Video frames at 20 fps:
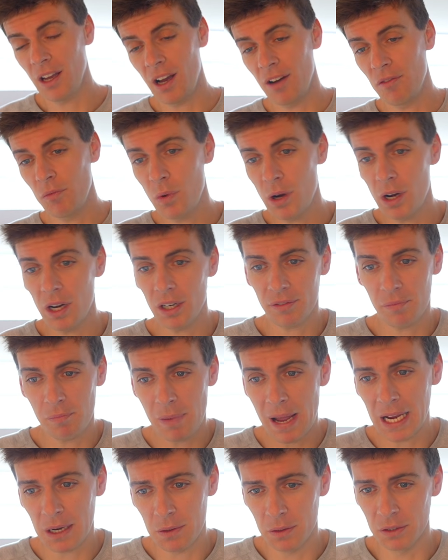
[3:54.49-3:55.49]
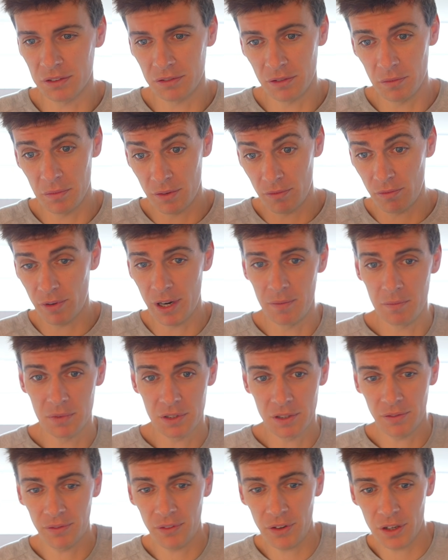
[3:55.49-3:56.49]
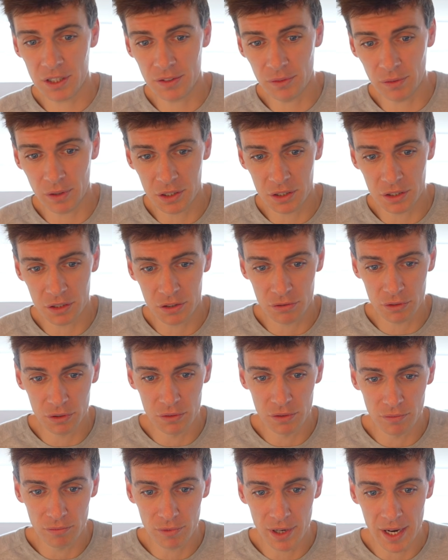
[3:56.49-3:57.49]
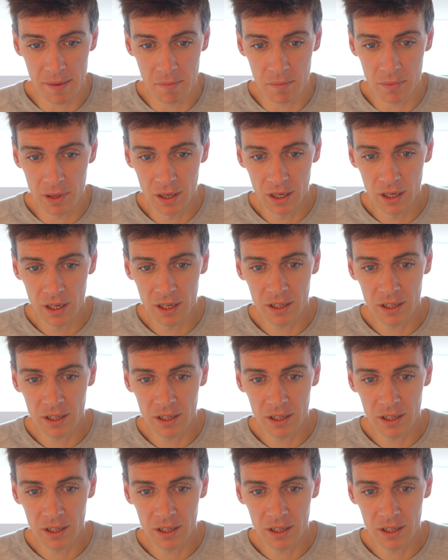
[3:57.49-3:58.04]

I've worked backwards from the rim. So first of all, I just drew the rim.